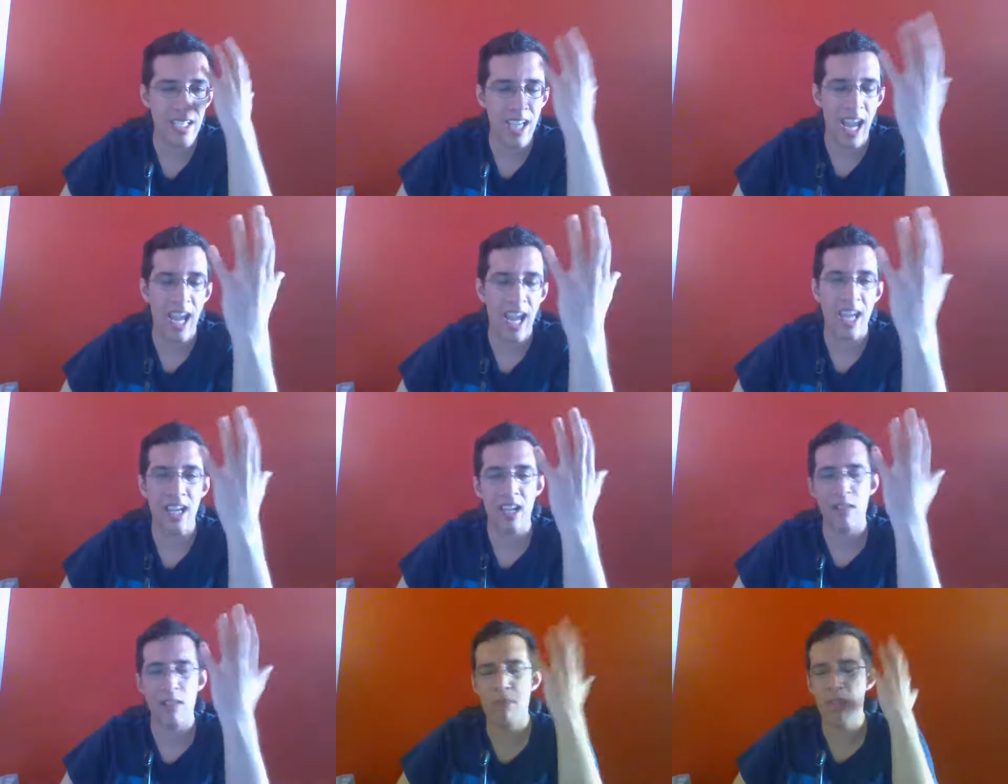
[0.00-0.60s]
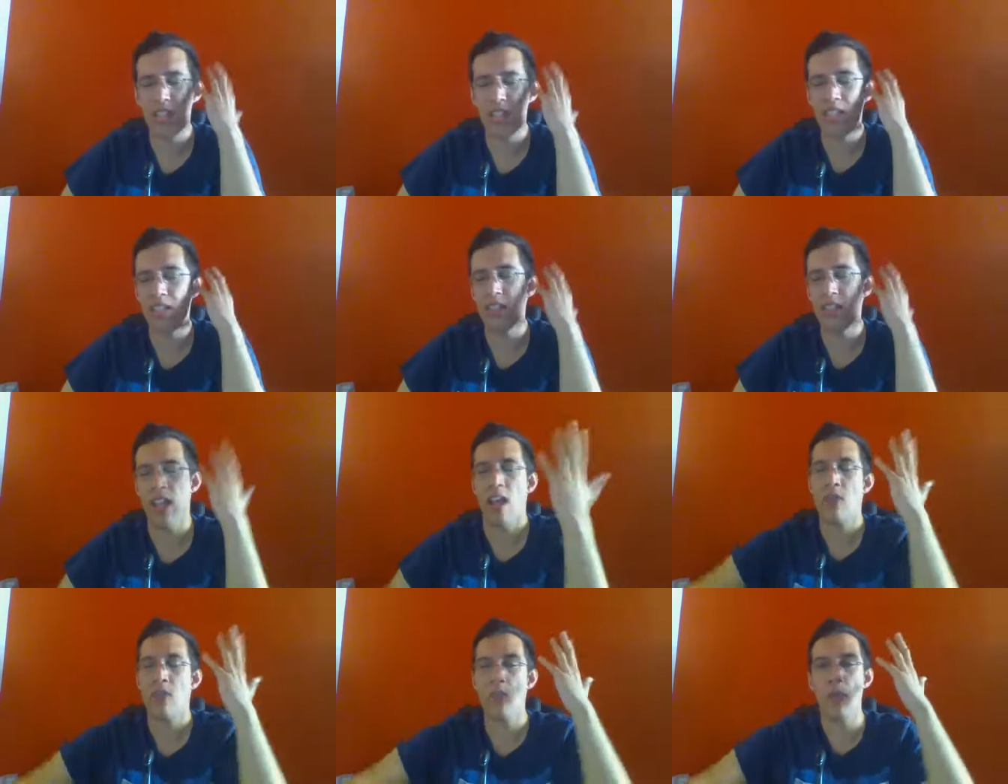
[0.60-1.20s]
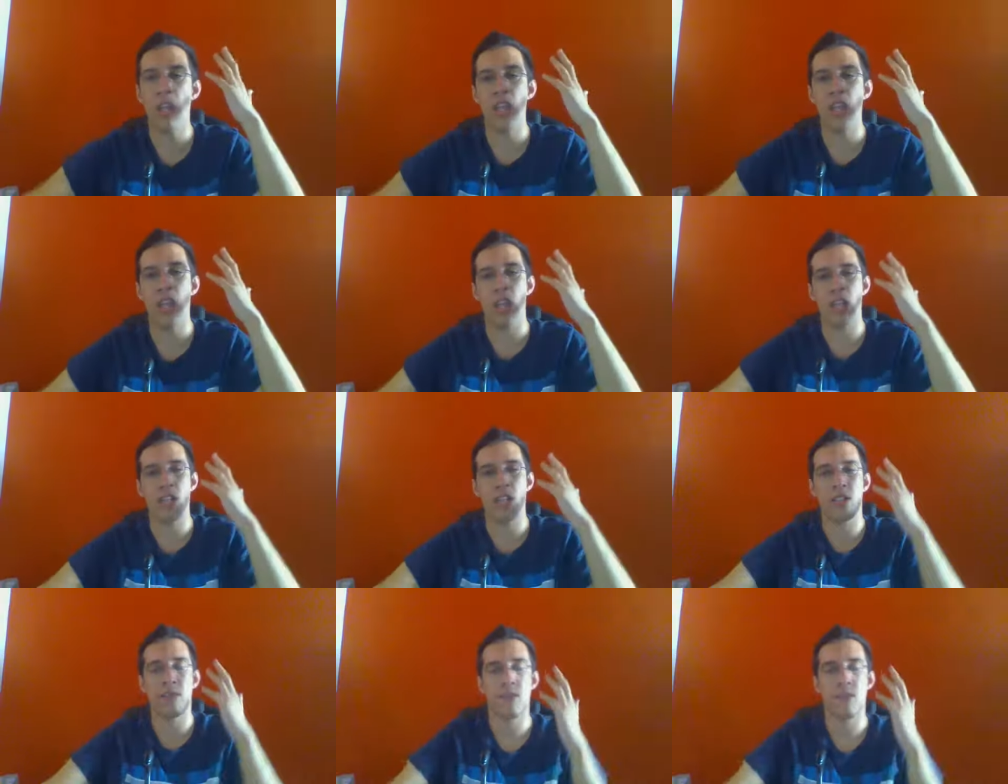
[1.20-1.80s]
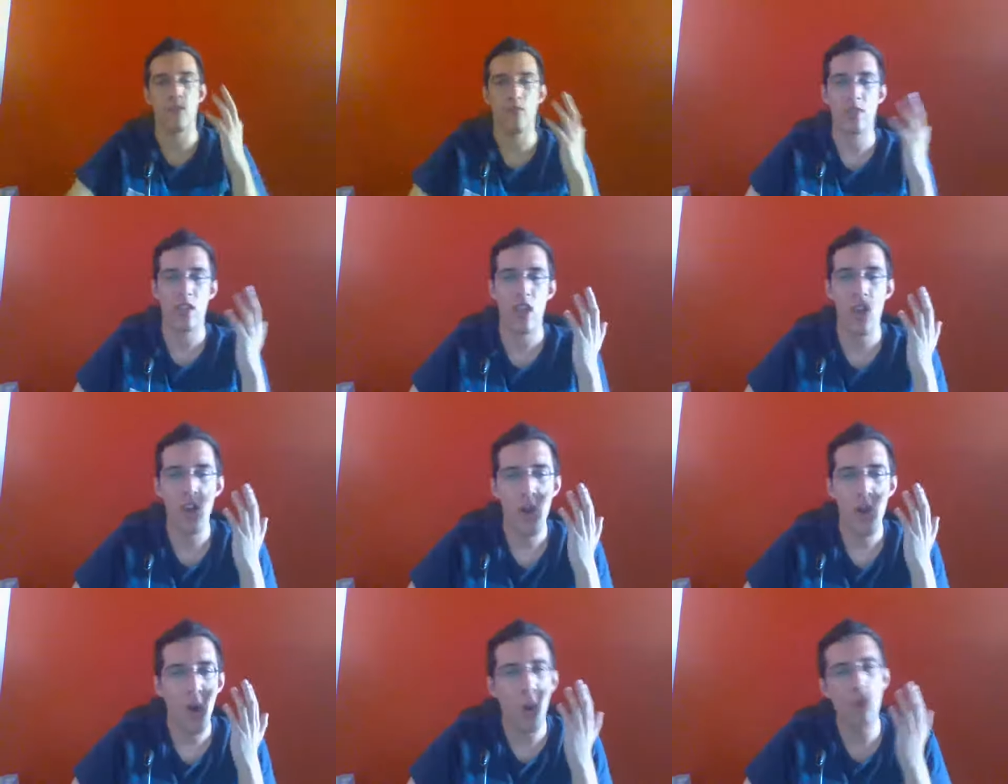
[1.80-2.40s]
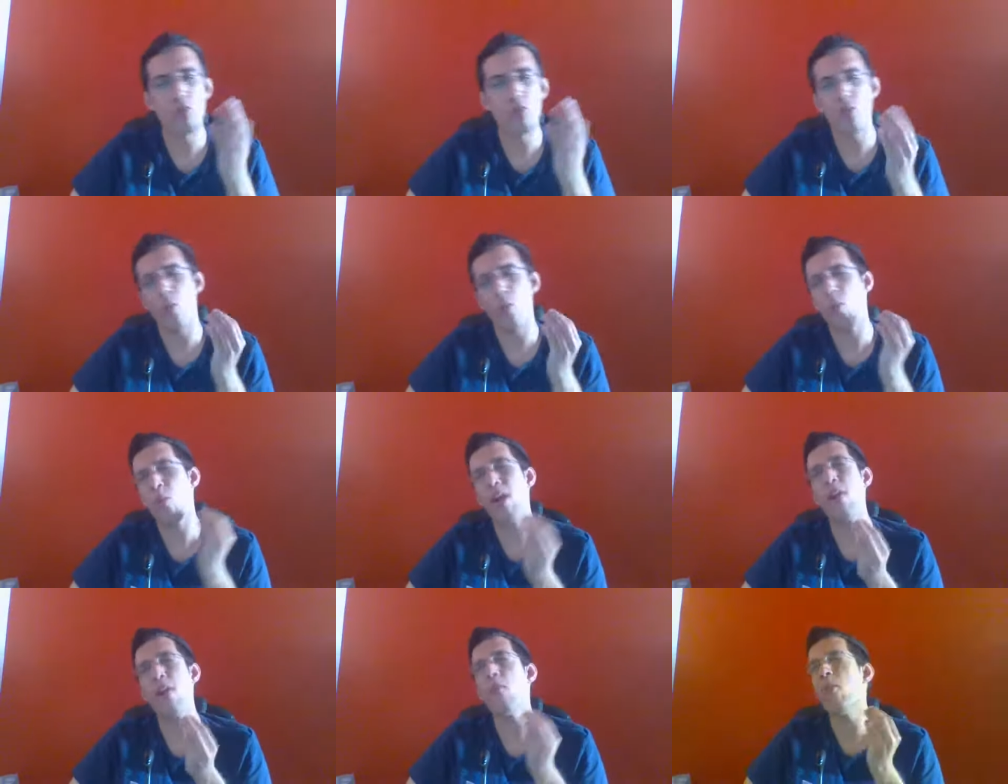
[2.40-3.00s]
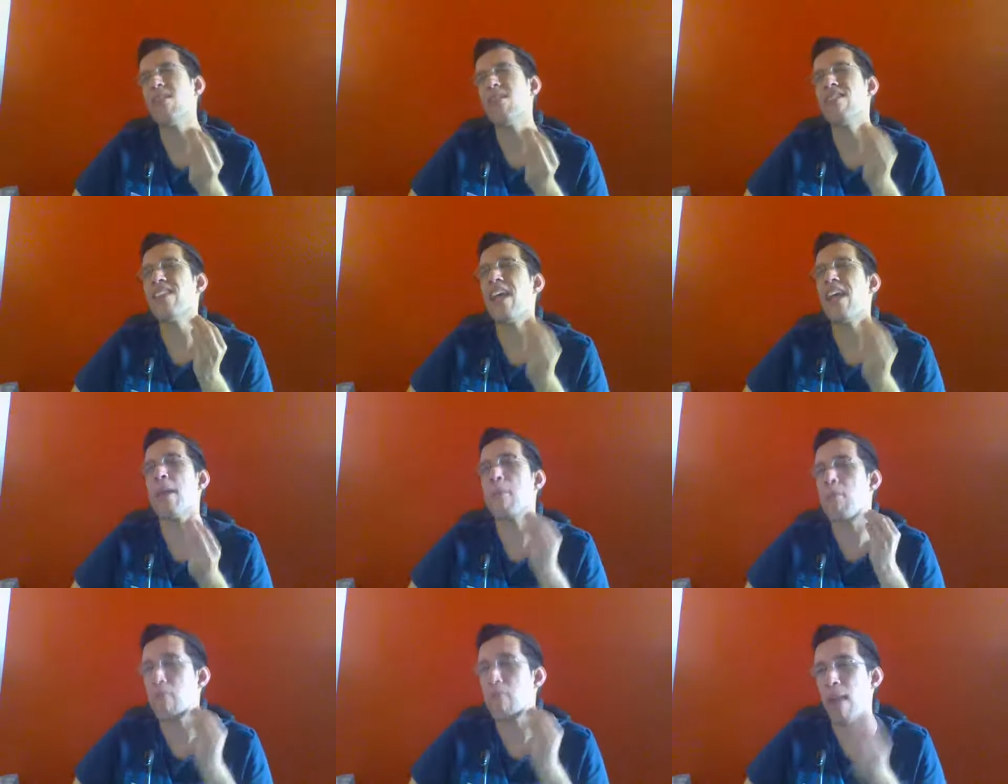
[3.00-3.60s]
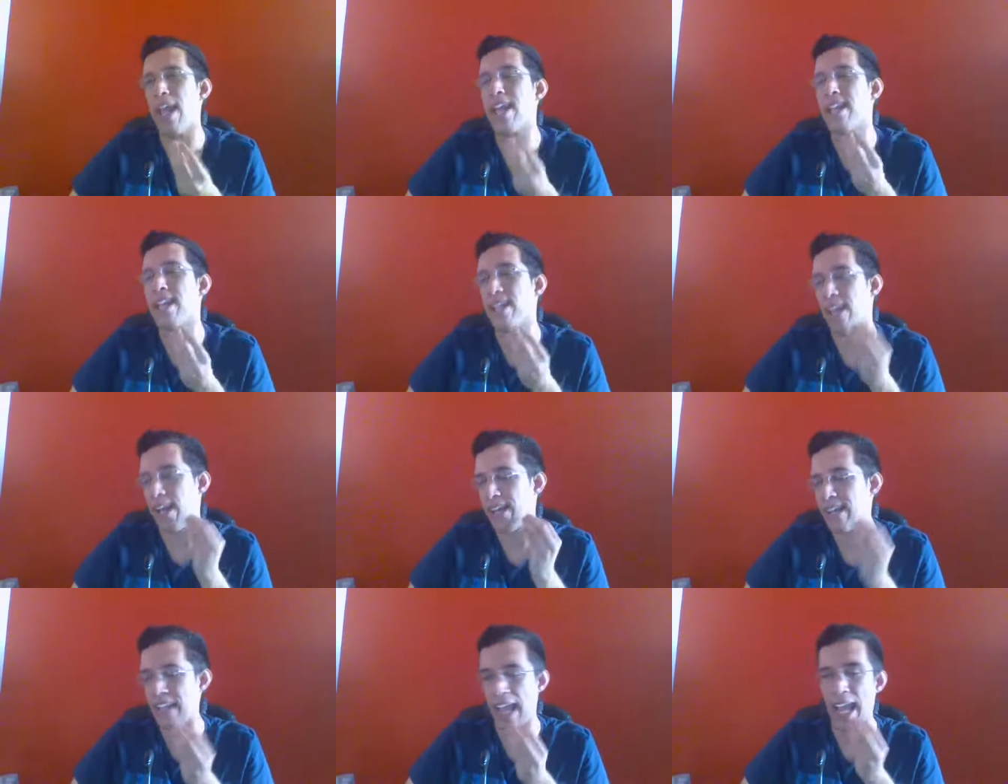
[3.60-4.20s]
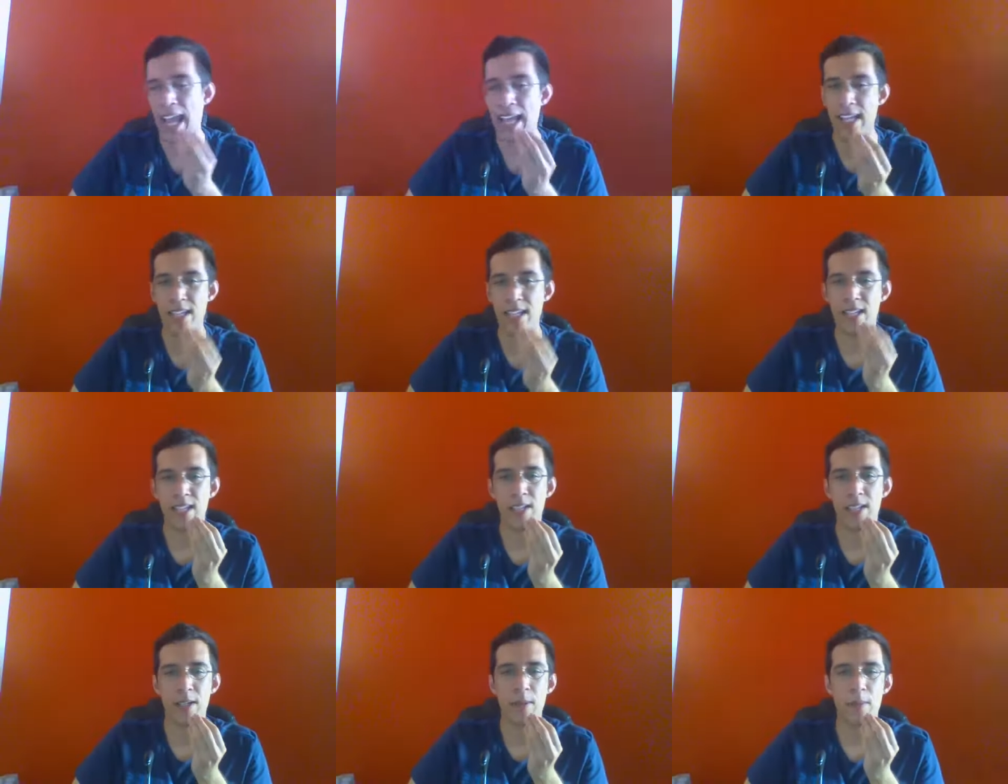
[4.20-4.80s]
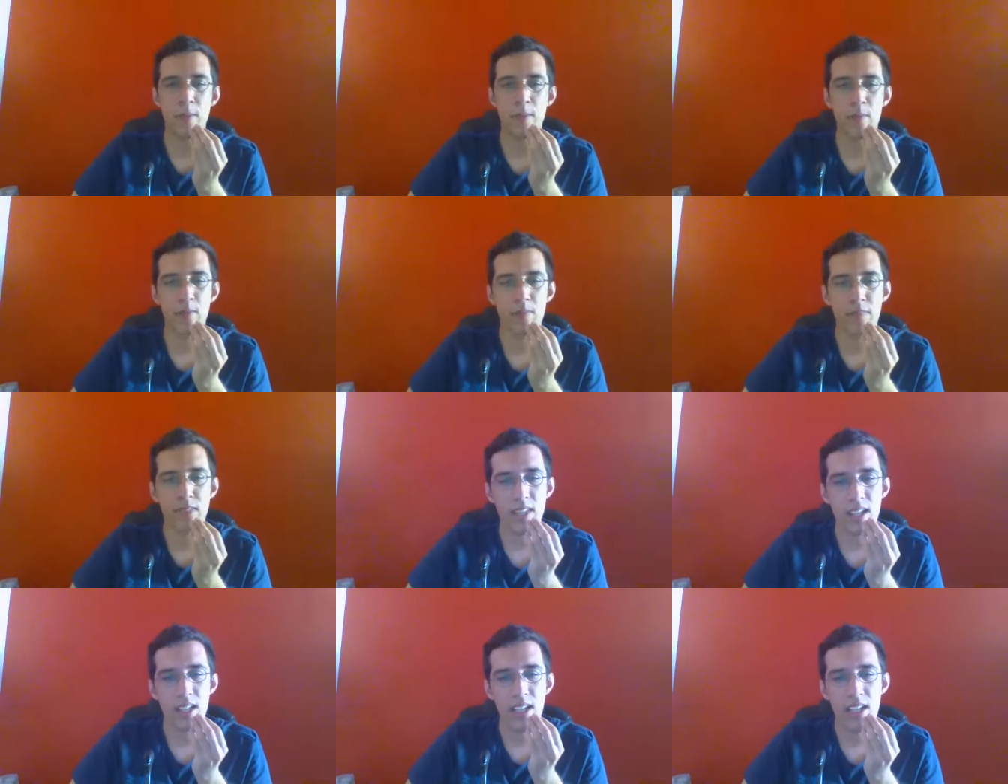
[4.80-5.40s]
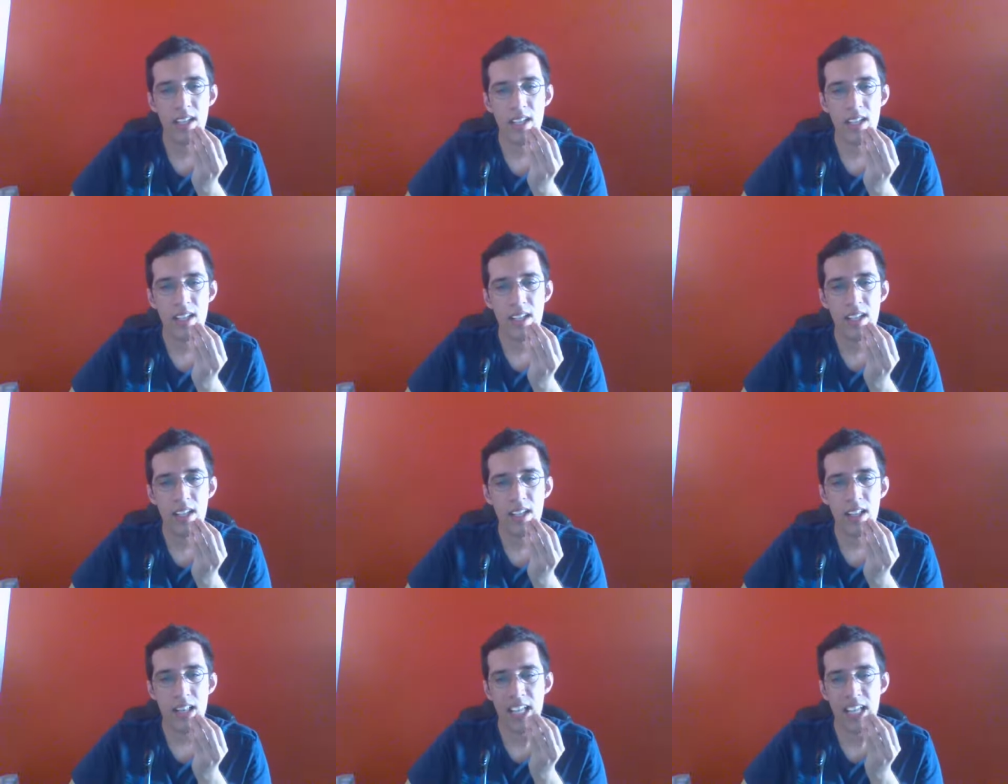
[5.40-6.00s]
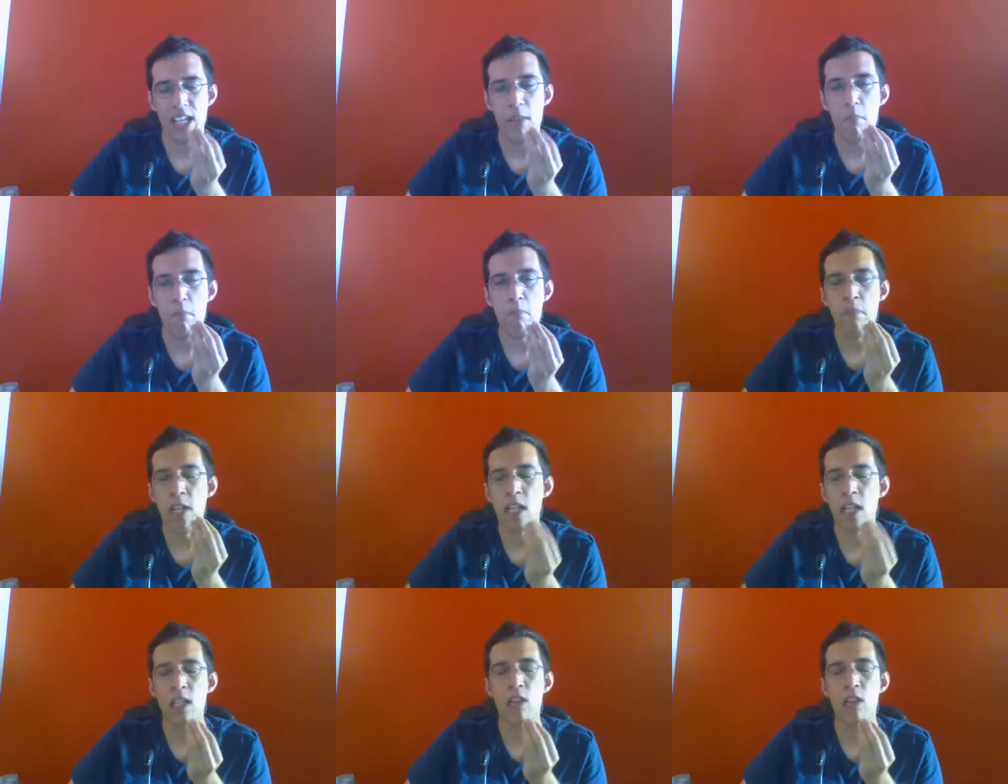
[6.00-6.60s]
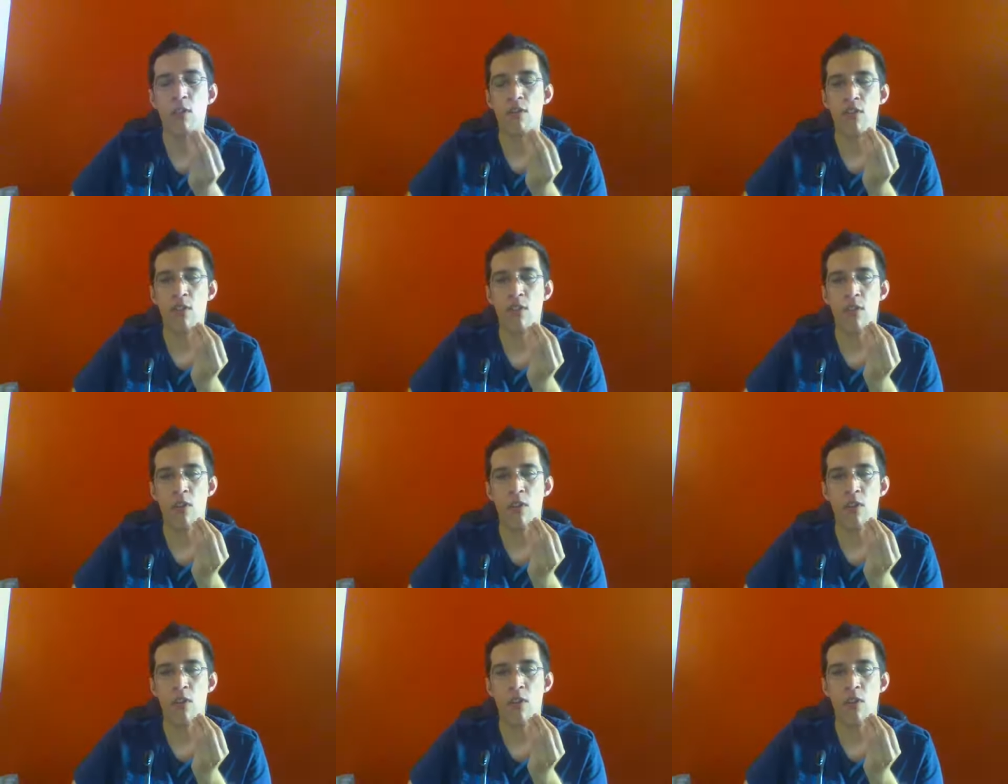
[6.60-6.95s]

cake and be done with it. Also, where will they bake a cake? Like in the middle of the